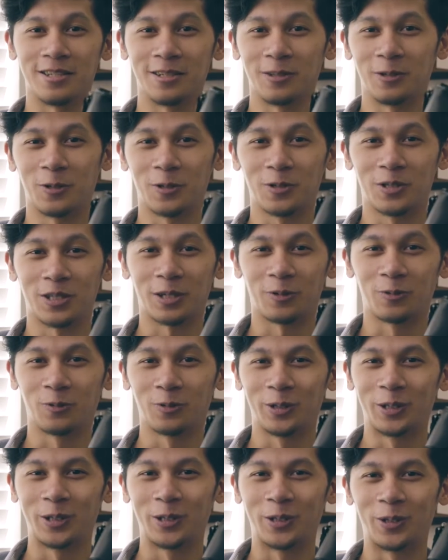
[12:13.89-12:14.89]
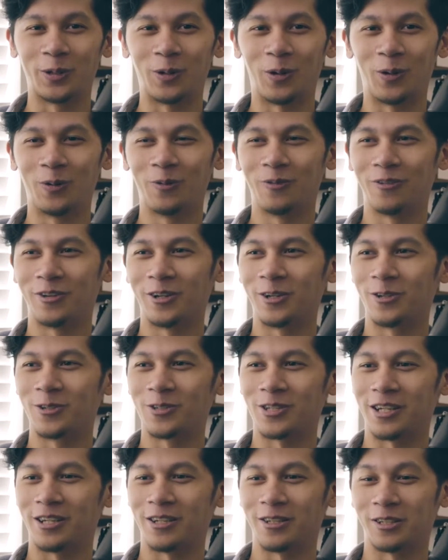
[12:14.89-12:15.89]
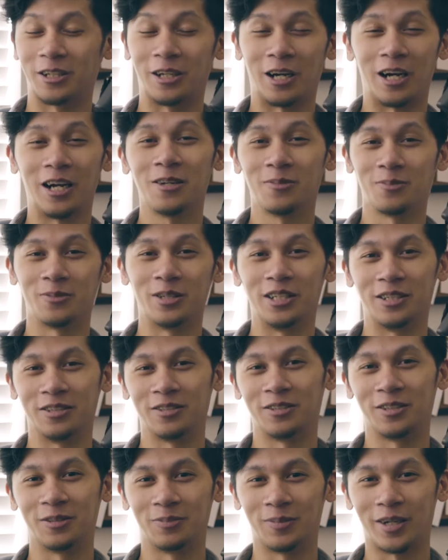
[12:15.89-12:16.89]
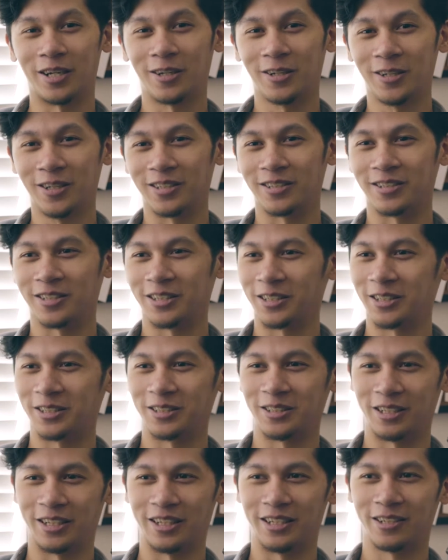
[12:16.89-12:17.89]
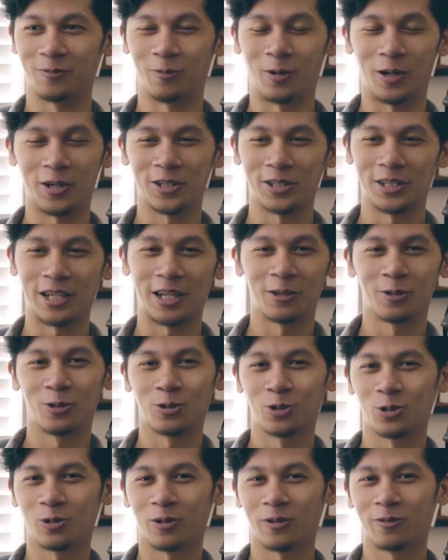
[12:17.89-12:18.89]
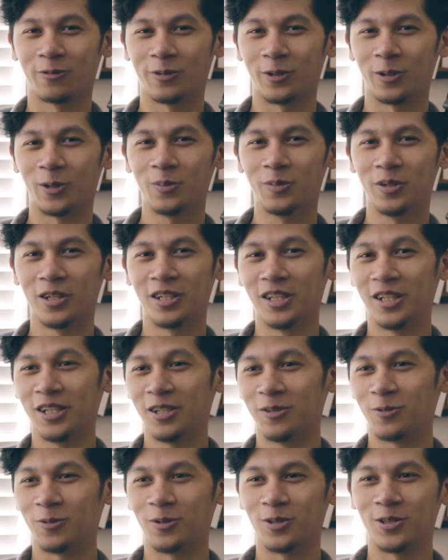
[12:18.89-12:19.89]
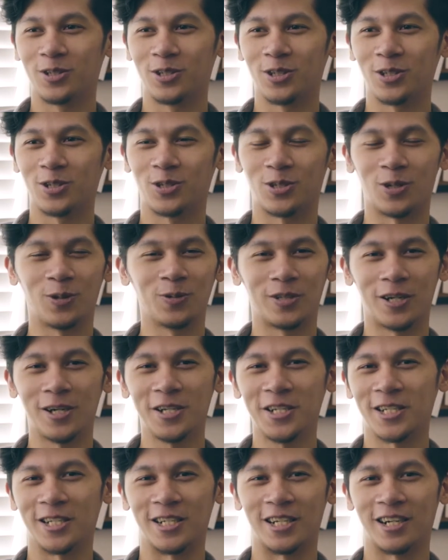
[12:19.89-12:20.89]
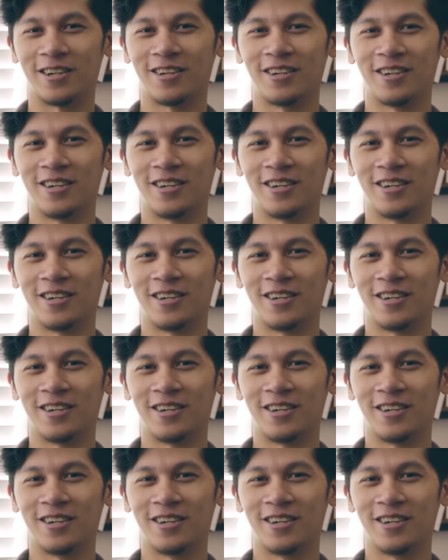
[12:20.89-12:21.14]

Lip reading: It looks like really good home videos, and it got me in my heart. It, like, watching that little short film was just so touching.